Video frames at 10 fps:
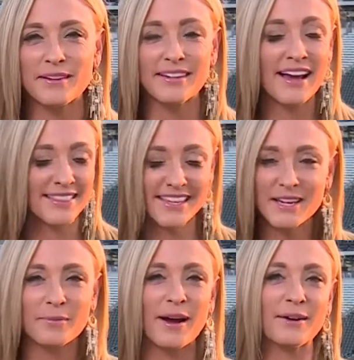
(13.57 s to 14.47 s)
not
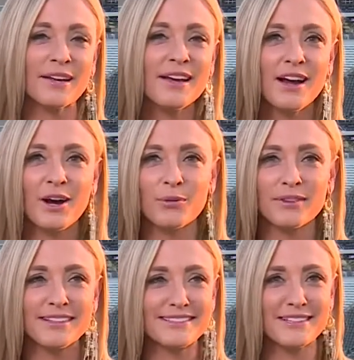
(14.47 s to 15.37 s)
think about
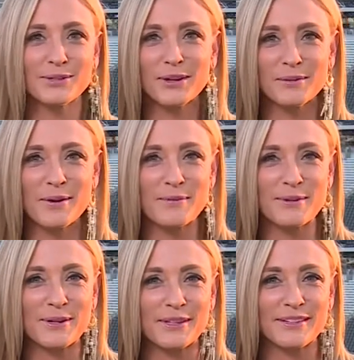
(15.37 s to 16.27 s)
with things like toilet
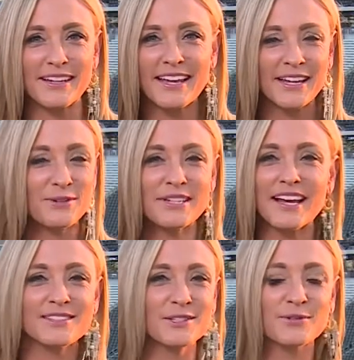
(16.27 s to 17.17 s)
paper and
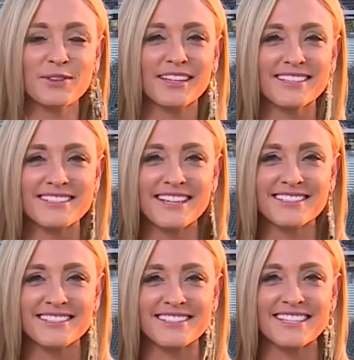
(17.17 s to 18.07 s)
utensils for the
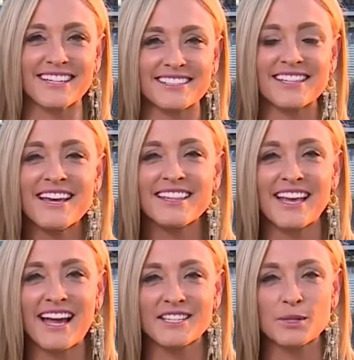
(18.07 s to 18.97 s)
concession stands
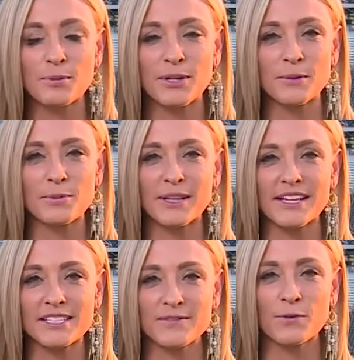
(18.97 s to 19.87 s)
they had to put in
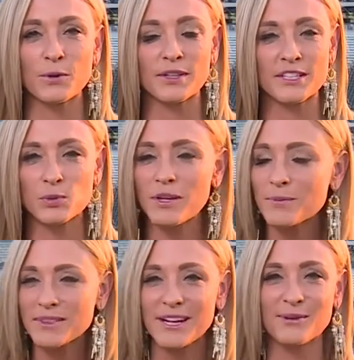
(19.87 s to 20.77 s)
place for this
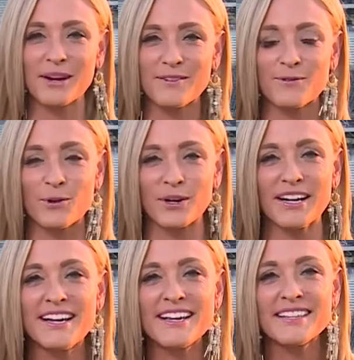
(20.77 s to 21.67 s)
week. But they are ready
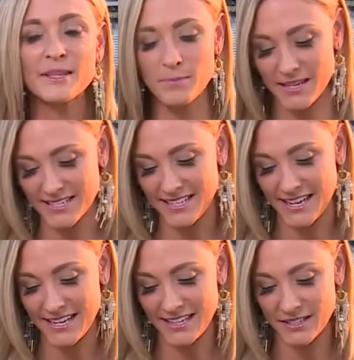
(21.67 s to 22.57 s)
for the big
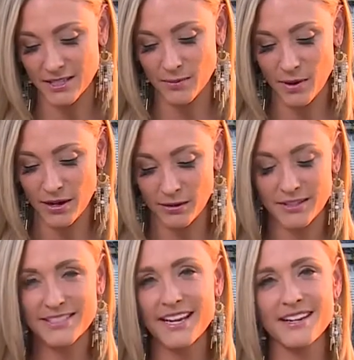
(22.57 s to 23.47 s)
day
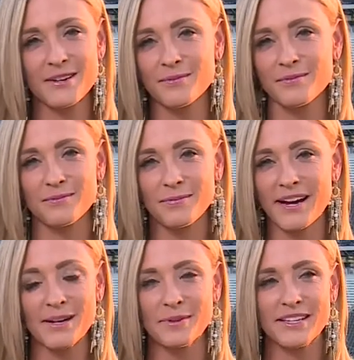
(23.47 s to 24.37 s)
tomorrow. The stadium
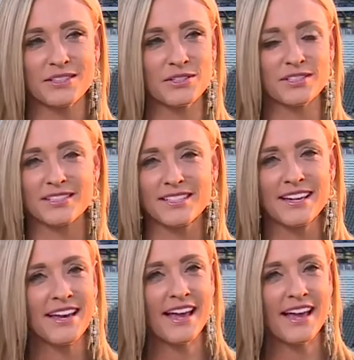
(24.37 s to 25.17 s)
behind me is just